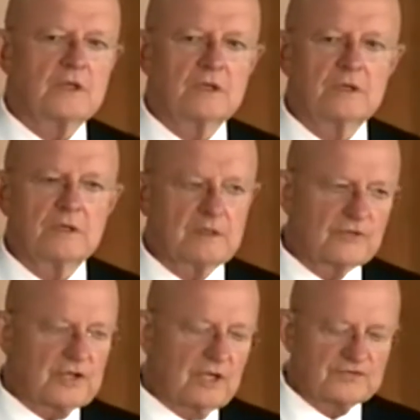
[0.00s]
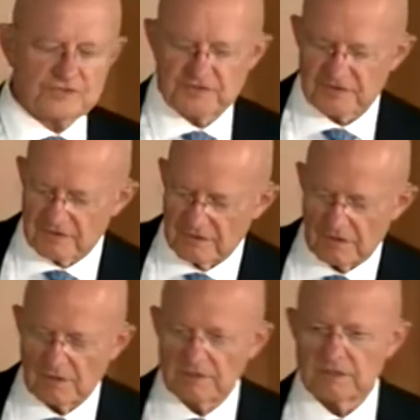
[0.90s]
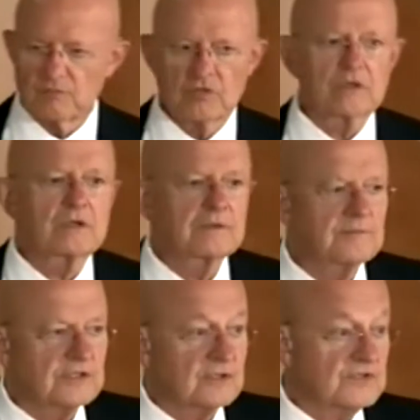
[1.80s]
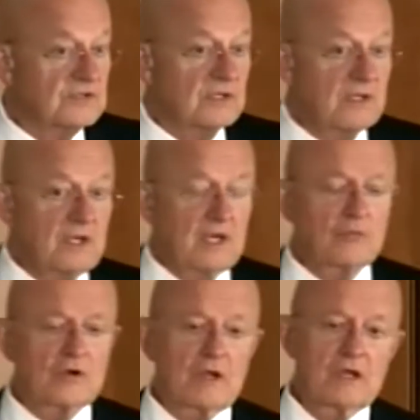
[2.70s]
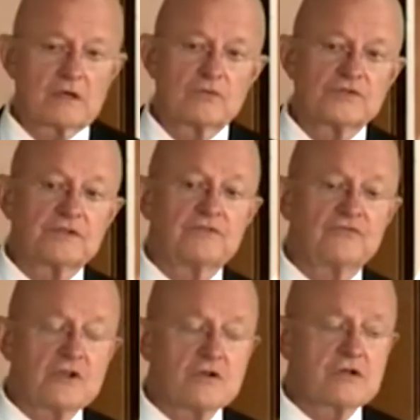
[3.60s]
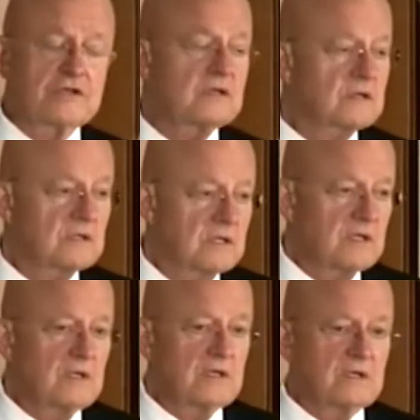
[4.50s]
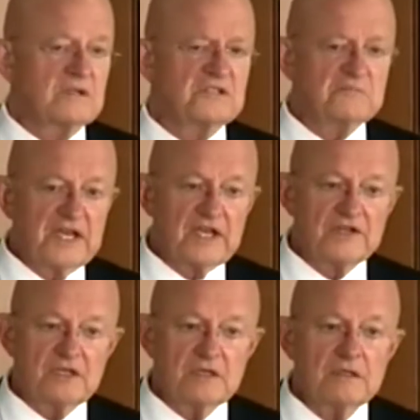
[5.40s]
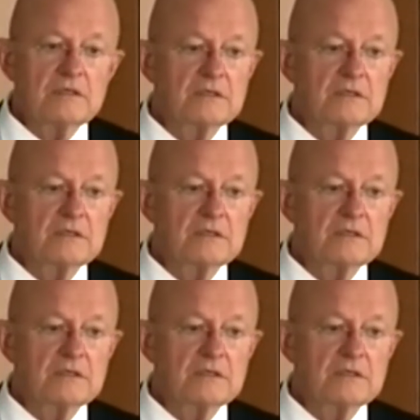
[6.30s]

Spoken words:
and I recount this in the book, because Admiral Geiler was a very demanding